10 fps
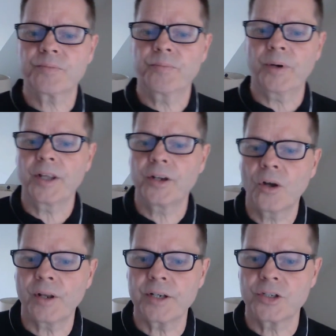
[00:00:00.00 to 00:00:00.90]
by the
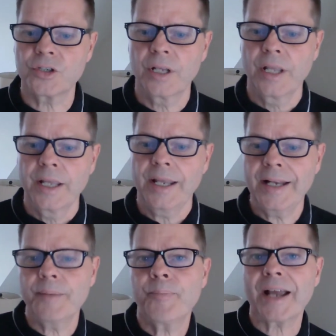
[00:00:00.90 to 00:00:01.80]
knowledge, it
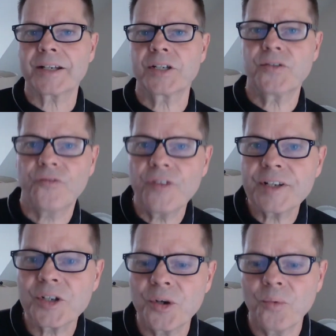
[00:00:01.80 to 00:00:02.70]
impacts his
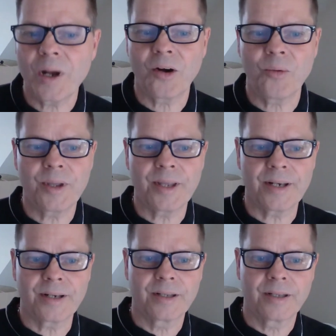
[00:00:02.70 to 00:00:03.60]
physical well-being.
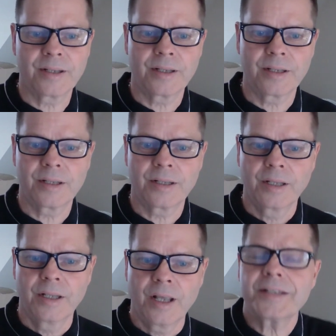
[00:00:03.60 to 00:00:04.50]

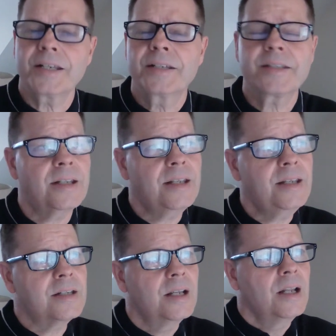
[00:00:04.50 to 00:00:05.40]
As he
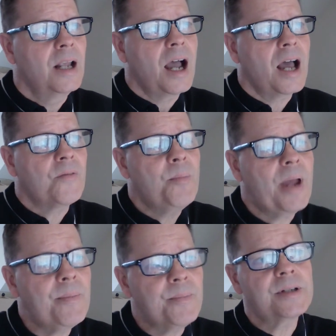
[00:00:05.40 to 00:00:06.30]
sees and
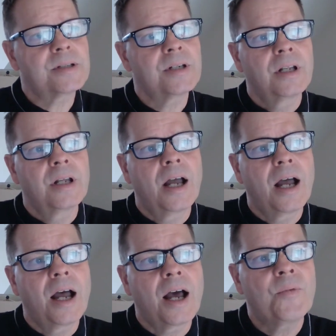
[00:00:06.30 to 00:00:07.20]
remembers
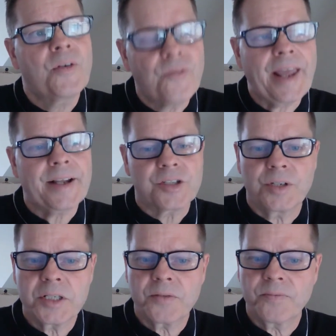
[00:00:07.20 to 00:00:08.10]
and reflects on
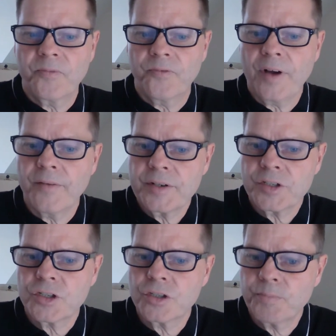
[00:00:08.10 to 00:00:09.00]
his
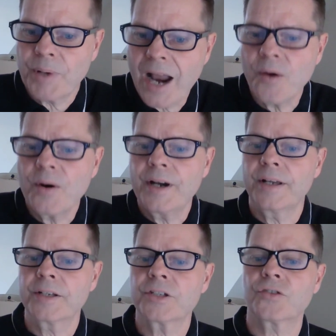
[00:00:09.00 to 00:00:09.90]
father's power
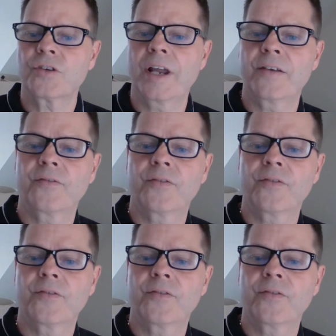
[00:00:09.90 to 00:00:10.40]
and strength,